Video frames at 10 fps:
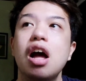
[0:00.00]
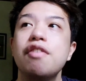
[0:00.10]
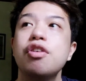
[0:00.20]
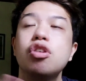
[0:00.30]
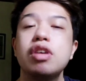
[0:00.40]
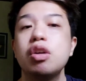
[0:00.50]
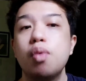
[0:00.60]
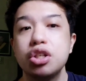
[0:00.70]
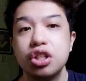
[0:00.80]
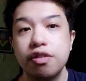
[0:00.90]
have you already
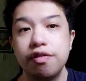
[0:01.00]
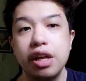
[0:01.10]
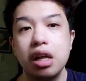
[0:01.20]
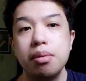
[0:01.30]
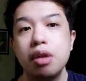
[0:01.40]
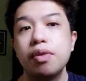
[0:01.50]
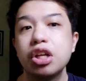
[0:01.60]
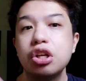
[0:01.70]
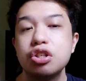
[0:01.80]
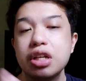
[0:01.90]
watched the film, and what
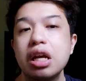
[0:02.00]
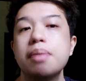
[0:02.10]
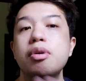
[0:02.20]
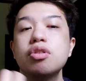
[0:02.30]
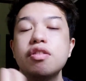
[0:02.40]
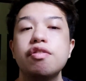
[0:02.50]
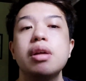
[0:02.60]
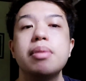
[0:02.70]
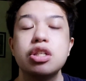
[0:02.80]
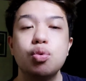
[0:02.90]
can you say about the
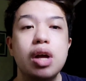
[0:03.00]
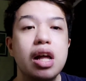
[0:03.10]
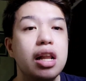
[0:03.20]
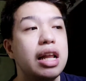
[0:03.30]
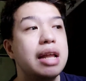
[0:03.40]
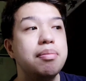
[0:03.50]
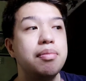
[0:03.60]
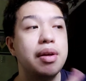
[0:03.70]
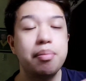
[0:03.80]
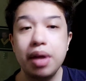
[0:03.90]
film as well.
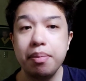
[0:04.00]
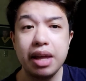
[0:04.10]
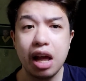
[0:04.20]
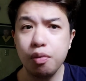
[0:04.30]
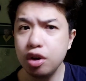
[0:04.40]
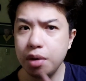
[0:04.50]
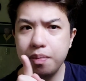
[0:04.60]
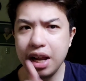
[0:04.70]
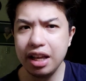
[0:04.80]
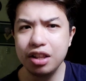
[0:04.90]
And maybe I will
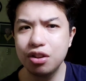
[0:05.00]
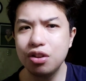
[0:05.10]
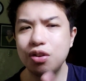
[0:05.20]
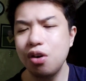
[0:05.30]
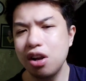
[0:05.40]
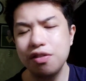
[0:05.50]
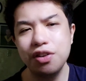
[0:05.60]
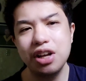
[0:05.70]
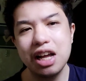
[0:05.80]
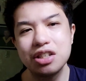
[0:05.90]
reply it to all of
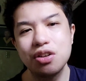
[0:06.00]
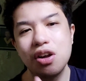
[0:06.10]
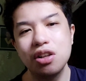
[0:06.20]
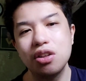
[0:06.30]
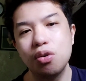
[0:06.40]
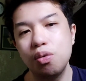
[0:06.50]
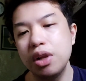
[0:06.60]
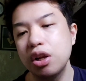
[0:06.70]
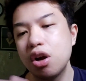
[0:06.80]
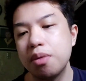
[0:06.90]
you guys, to all who
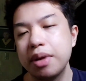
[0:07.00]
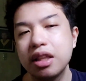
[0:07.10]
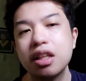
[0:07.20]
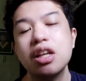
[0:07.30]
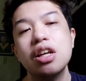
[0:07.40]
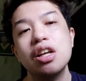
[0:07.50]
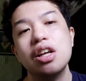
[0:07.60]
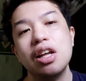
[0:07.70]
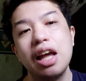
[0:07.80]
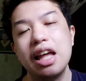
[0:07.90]
will comment,
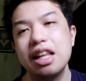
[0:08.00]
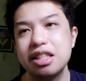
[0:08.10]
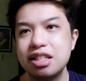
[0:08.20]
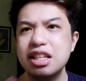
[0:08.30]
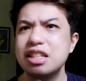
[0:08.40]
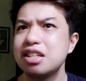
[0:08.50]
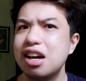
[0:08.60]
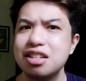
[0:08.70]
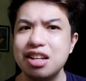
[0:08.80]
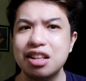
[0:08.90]
and let's
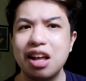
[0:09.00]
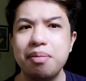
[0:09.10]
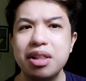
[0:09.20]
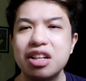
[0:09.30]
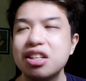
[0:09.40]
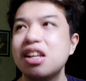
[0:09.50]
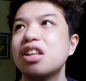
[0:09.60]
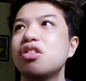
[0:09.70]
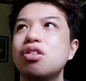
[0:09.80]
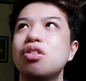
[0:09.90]
discuss it. I mean, there's a
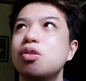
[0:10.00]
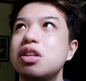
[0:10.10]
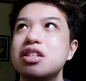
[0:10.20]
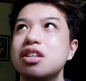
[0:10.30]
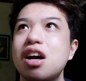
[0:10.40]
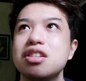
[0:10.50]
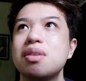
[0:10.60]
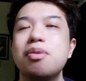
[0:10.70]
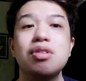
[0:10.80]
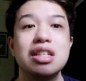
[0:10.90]
lot to discuss
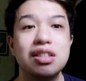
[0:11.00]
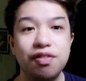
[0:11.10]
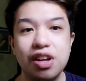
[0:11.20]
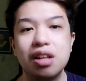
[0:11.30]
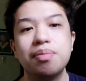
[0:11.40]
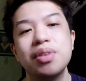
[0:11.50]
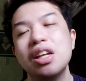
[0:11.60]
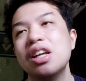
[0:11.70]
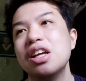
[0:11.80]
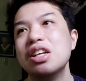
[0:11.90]
about this film.
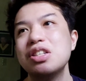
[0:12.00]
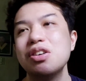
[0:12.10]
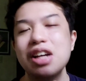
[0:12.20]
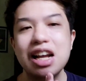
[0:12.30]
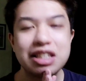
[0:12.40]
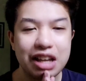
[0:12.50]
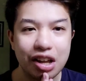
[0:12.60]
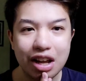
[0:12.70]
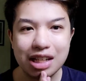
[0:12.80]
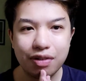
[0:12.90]
So guys, thank you
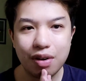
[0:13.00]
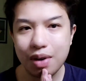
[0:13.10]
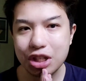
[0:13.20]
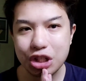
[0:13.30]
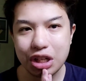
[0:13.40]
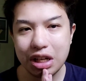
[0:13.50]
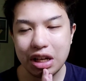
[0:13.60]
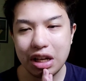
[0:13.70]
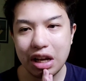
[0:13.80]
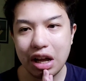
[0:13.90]
guys for
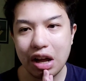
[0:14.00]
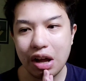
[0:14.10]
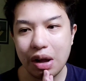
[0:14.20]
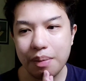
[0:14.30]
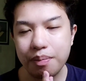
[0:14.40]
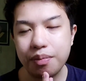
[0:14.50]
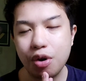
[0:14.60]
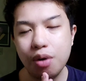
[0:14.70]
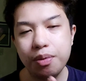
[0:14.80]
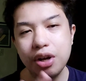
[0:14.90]
watching. Um
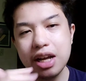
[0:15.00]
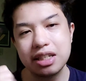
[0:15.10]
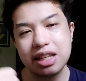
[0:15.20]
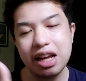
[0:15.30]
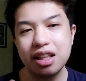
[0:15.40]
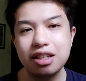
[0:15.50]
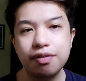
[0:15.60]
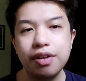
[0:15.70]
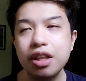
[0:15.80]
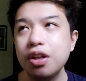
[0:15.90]
hope you guys like this
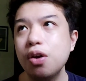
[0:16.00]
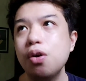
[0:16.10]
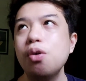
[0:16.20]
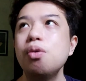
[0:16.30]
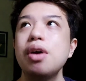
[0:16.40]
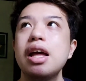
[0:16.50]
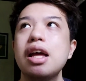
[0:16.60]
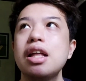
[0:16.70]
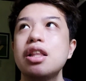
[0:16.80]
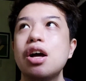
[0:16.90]
video,
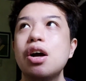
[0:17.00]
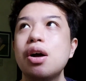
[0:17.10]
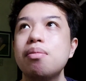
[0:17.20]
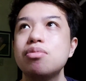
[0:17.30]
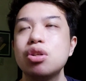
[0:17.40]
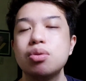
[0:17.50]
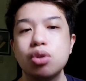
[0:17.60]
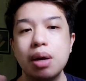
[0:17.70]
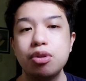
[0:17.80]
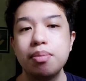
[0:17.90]
and um
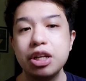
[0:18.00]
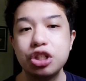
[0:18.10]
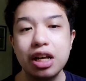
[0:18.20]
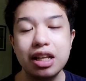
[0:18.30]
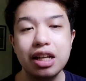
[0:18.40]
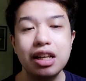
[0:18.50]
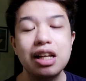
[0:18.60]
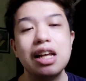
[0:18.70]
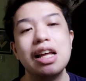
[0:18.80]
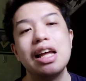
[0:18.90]
subscribe to my channel,
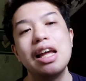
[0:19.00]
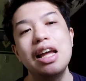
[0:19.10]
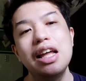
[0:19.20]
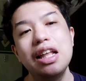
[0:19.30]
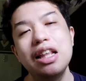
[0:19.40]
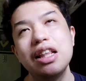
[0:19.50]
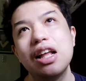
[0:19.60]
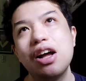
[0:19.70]
and